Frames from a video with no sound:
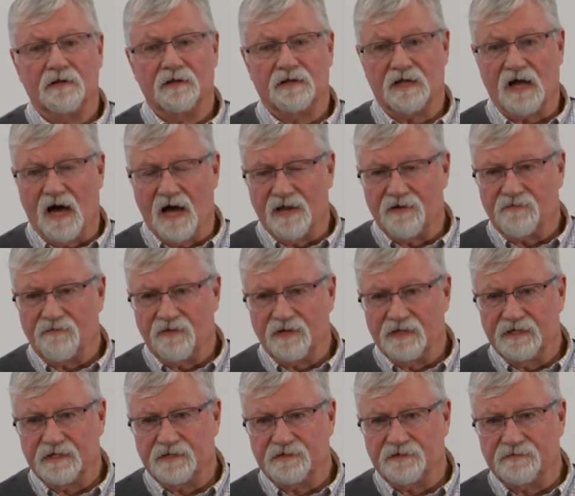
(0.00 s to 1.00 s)

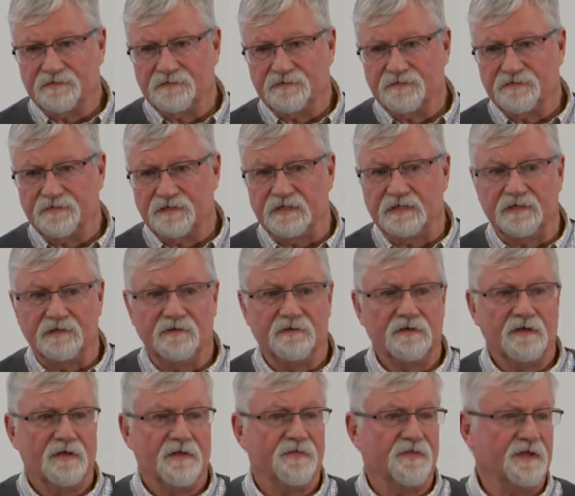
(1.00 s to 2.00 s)
conflicts
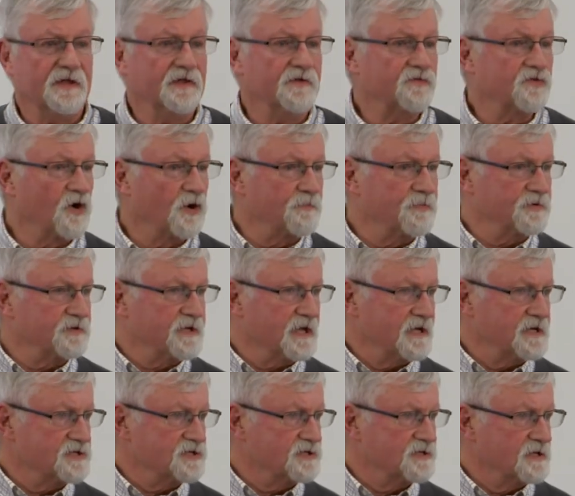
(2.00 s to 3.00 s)
in the
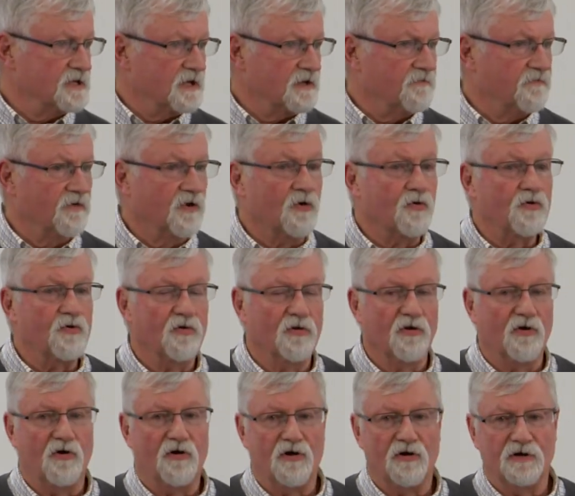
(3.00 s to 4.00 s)
interpretation of local
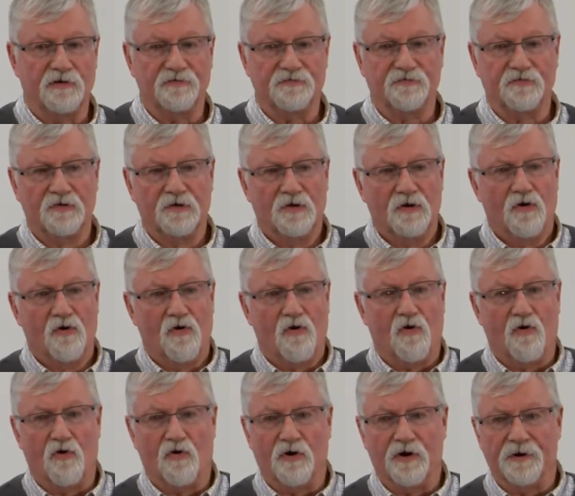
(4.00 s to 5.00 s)
laws
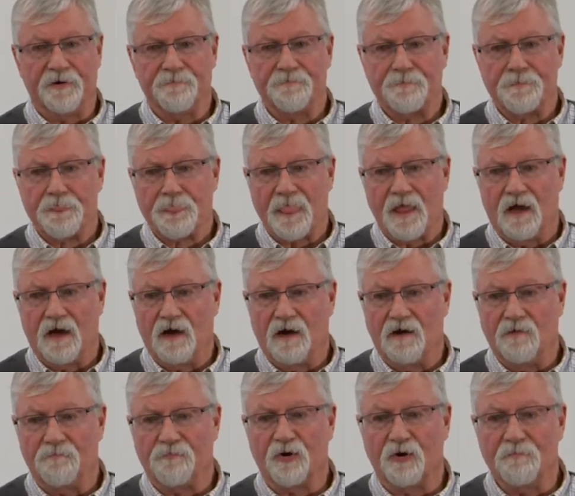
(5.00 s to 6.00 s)
or
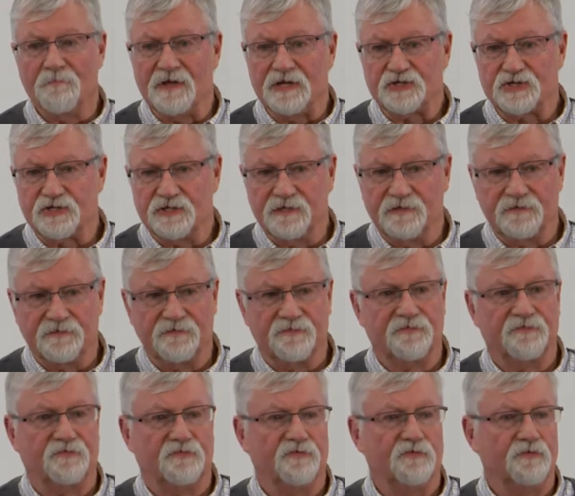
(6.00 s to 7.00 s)

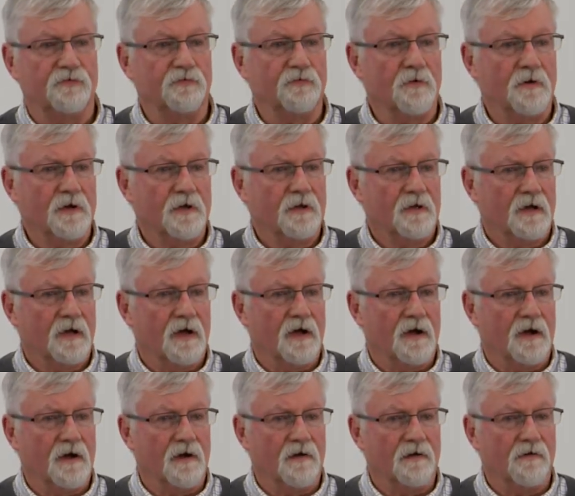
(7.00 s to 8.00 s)
permissions to
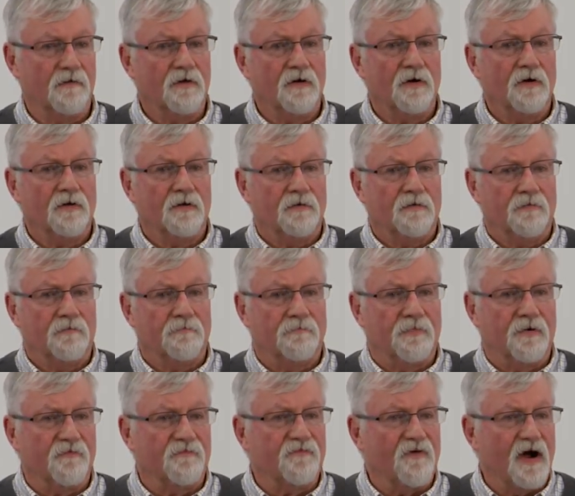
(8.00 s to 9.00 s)

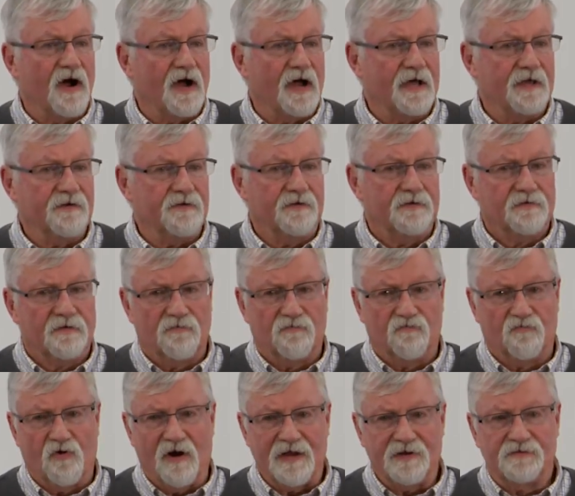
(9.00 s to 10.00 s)
provide
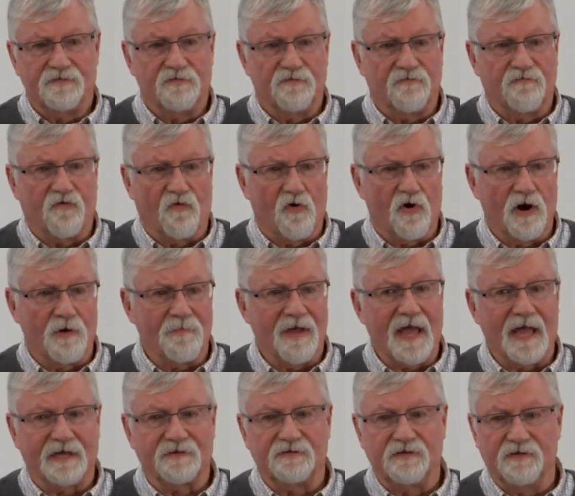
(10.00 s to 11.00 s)
right to farm
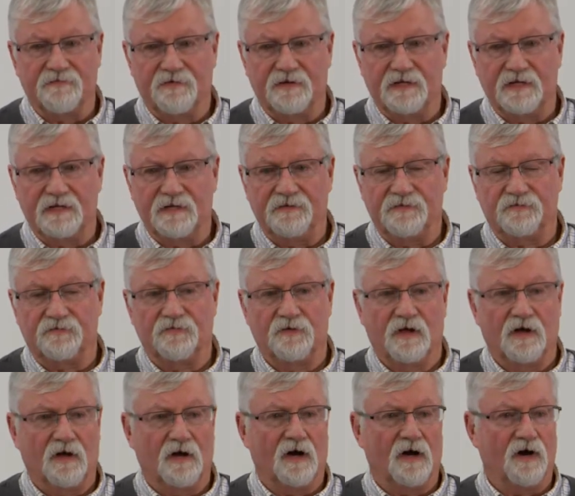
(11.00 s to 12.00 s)
activities
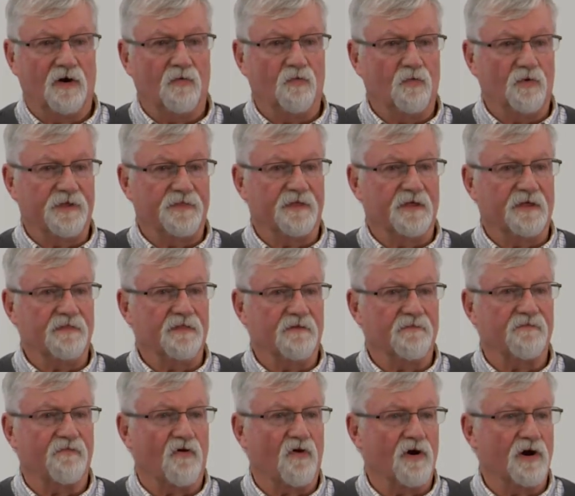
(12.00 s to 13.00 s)
within the
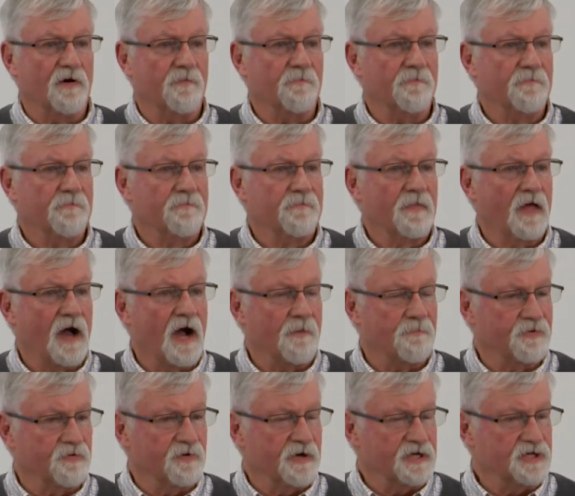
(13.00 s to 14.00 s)
farm
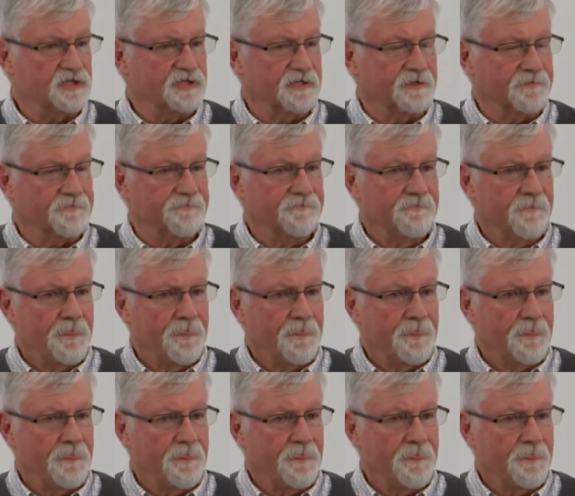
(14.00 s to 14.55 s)
operation.